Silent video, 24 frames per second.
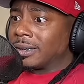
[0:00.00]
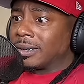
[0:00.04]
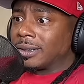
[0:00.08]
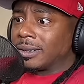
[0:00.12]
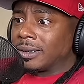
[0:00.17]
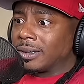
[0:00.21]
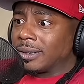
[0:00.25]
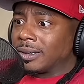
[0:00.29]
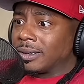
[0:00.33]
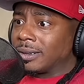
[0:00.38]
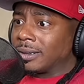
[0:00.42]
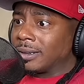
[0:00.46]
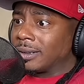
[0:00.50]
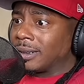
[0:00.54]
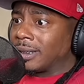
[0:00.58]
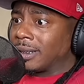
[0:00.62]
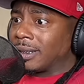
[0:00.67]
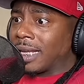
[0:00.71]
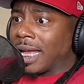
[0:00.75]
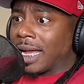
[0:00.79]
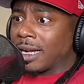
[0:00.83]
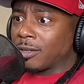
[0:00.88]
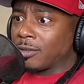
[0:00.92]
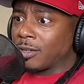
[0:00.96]
A
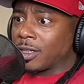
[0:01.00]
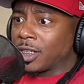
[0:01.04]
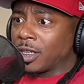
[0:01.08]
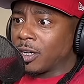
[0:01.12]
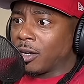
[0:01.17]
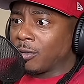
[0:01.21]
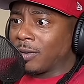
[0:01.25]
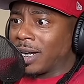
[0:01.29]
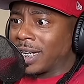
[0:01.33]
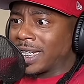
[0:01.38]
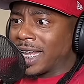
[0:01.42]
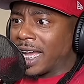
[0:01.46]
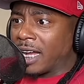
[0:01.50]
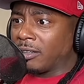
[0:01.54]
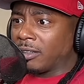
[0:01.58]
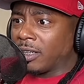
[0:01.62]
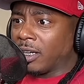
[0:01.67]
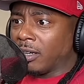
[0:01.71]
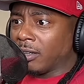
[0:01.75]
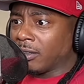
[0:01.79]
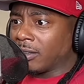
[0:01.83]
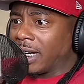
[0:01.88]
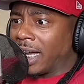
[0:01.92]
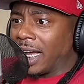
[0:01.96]
lot going on right now,
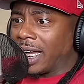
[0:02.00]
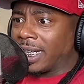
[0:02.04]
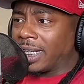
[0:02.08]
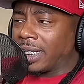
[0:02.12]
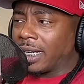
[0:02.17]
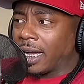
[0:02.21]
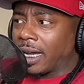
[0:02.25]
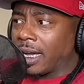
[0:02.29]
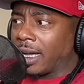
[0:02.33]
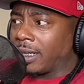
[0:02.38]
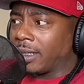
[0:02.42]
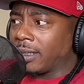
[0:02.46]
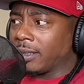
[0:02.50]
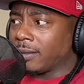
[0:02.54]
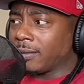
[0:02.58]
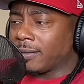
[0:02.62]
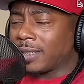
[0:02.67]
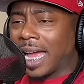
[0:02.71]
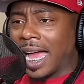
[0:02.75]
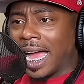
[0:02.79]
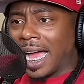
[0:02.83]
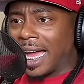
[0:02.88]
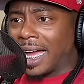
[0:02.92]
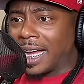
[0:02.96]
Unk. You
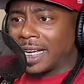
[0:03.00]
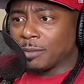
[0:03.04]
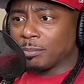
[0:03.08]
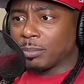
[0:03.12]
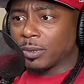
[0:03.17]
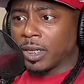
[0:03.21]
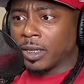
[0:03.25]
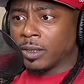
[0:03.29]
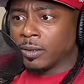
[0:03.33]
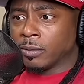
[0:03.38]
died, bro.